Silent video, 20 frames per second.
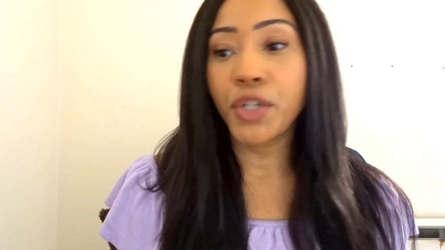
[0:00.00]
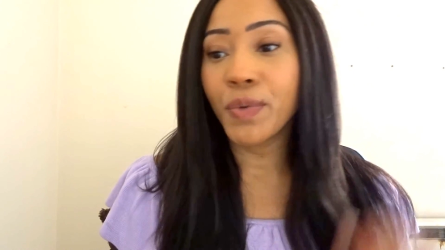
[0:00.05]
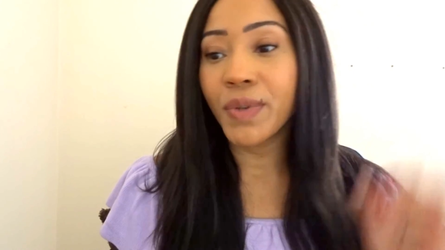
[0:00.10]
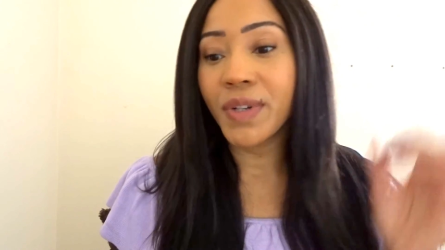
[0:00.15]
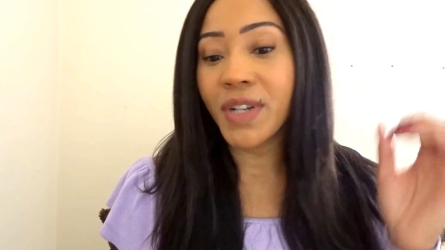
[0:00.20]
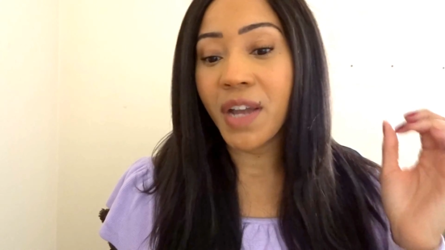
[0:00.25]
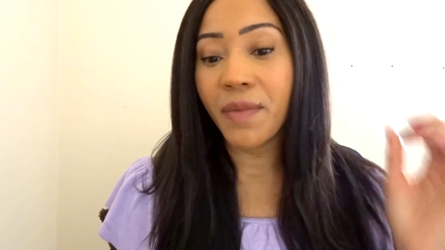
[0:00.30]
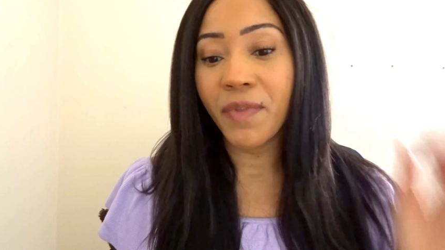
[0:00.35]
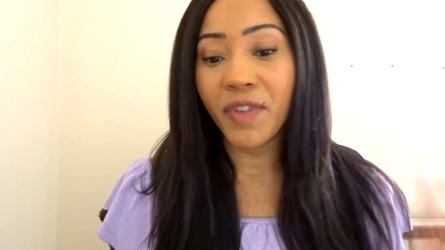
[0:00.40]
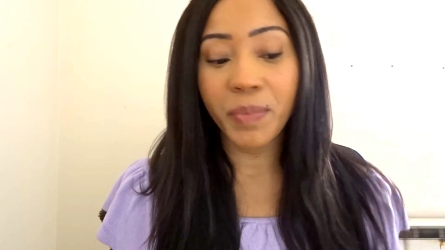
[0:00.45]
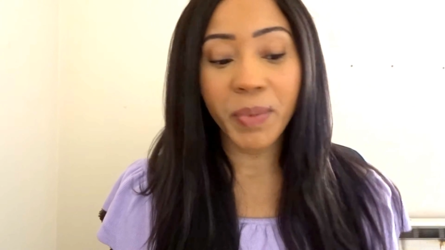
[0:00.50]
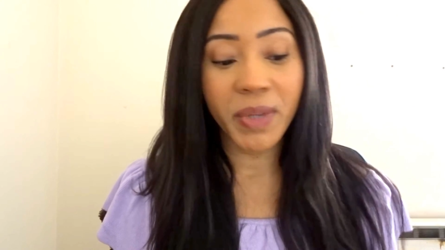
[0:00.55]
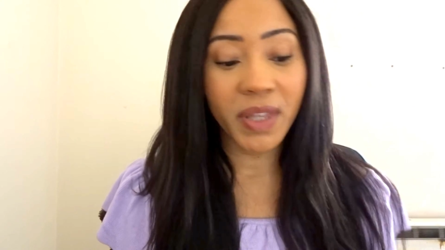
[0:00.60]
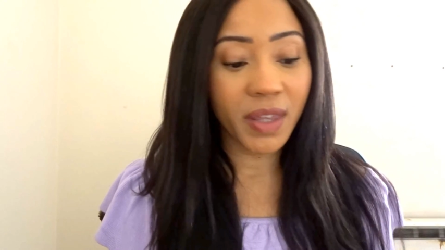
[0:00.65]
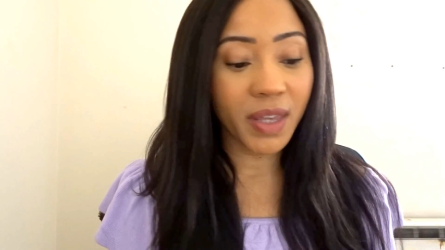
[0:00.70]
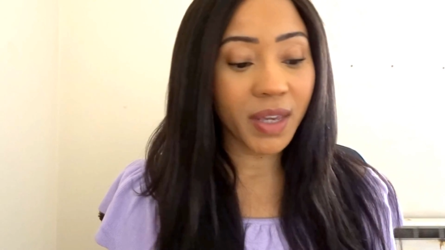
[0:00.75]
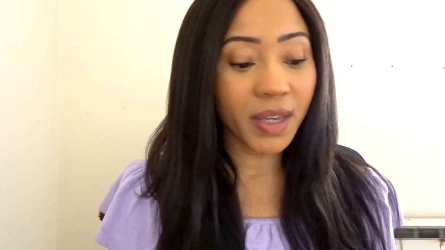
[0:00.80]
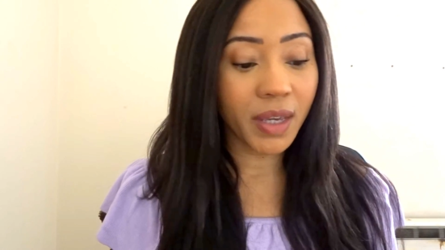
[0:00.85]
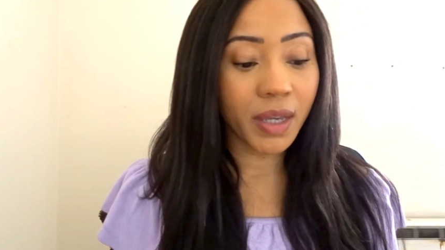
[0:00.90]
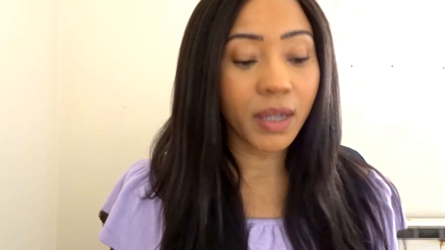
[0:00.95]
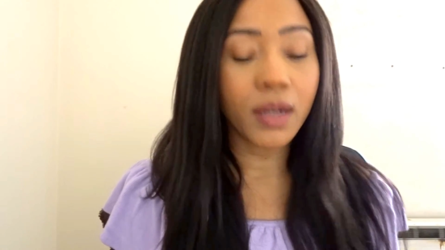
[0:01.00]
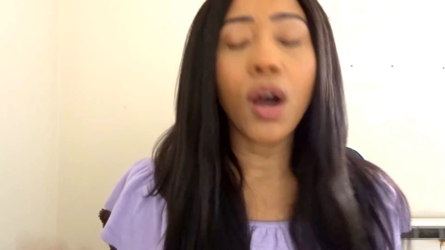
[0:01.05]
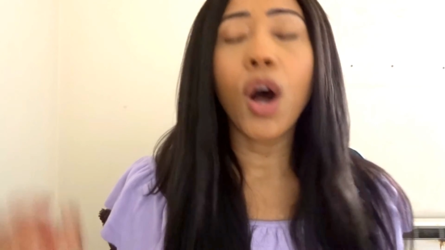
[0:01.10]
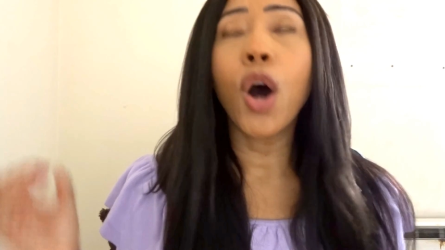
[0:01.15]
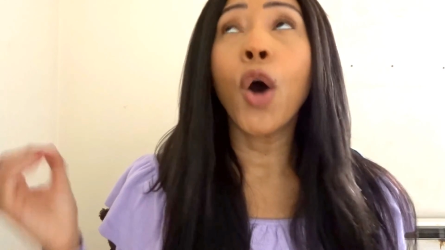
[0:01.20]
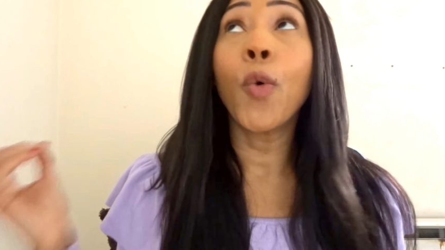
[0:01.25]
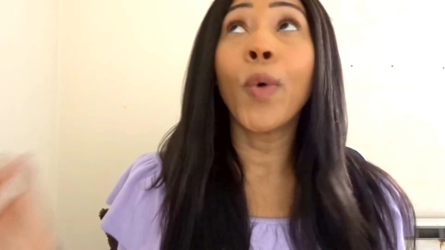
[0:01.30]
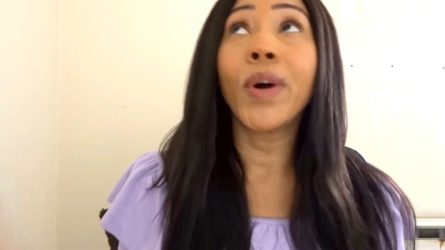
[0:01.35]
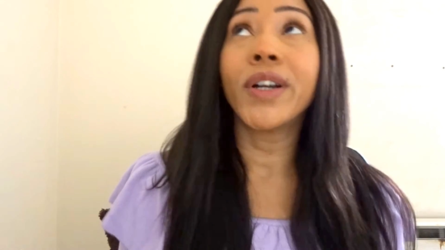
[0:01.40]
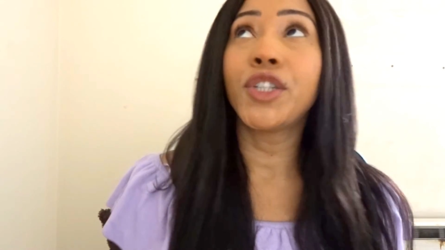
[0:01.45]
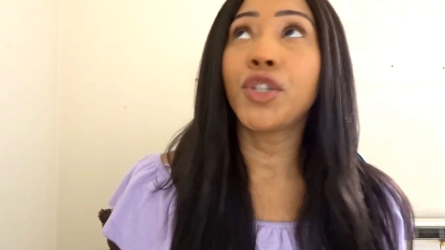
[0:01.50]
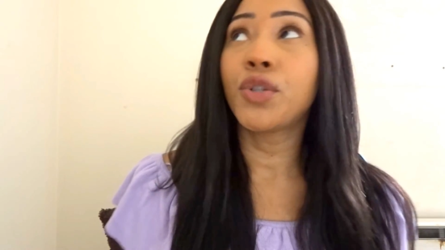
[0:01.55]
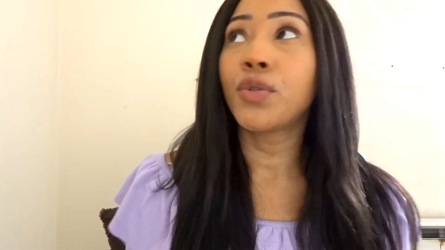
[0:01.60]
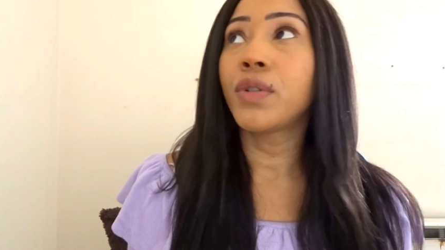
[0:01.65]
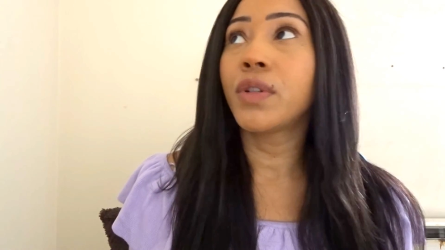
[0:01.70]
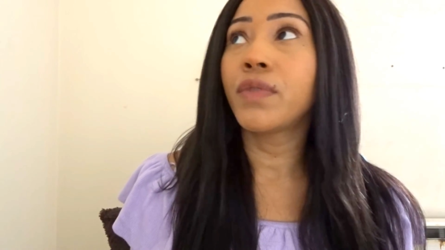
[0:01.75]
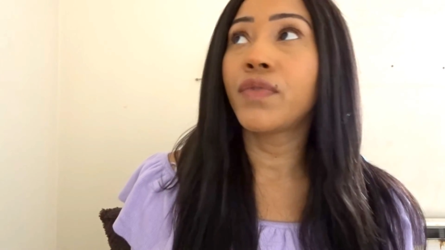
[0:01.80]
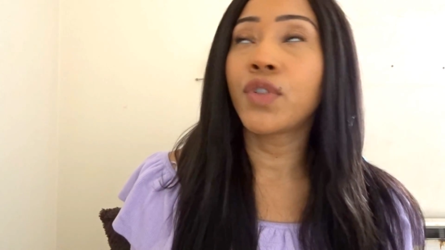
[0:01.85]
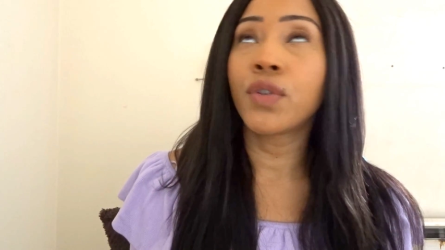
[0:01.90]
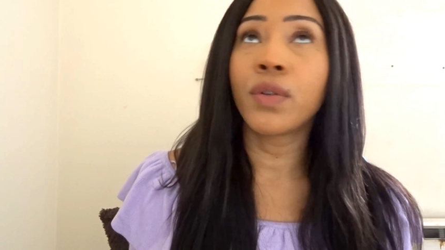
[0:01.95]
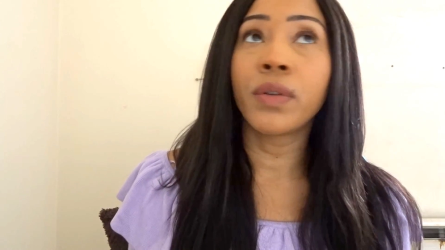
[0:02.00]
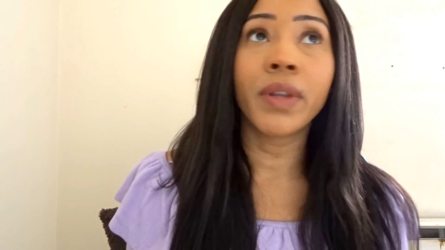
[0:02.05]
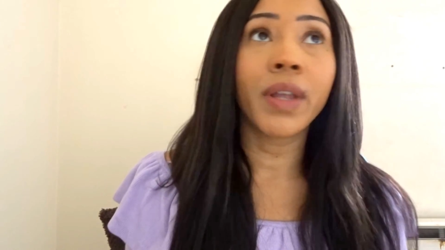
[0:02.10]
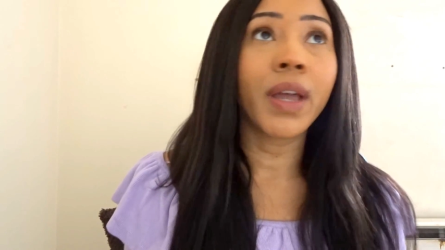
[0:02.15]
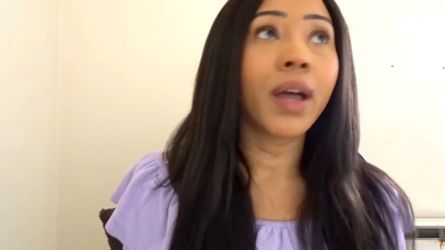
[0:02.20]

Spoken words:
You will never be thinking, oh, I shouldn't have done